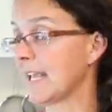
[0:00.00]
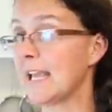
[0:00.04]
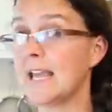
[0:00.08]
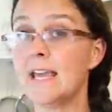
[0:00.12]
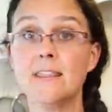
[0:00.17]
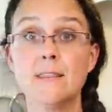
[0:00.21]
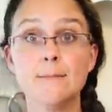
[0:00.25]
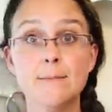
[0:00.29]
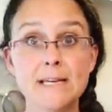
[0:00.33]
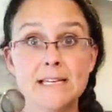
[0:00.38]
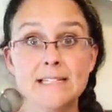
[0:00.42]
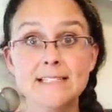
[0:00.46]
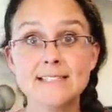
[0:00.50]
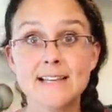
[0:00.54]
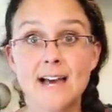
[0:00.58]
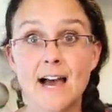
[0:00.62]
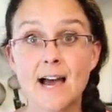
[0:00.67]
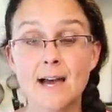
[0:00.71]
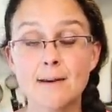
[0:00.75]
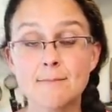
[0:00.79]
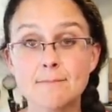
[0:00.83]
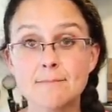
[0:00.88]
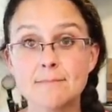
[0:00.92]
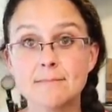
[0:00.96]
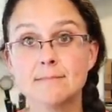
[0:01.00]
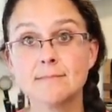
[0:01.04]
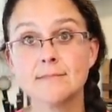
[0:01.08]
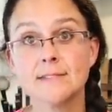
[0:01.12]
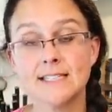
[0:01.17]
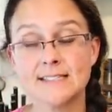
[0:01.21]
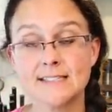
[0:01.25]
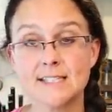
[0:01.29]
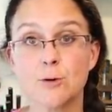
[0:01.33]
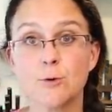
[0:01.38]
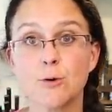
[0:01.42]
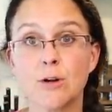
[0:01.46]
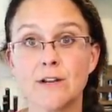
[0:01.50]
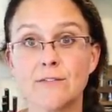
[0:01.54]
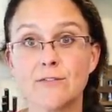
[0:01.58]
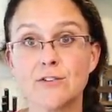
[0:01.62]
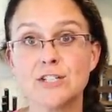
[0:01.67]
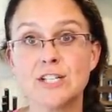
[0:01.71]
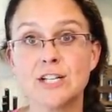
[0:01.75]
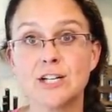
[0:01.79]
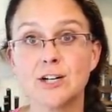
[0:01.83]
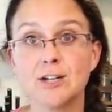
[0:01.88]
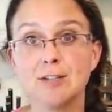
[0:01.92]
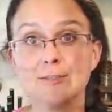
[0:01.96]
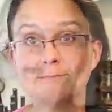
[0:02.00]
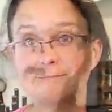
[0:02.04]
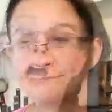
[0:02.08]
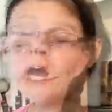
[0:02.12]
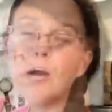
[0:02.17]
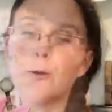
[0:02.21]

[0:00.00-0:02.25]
In the meantime, let's get ready for dinner.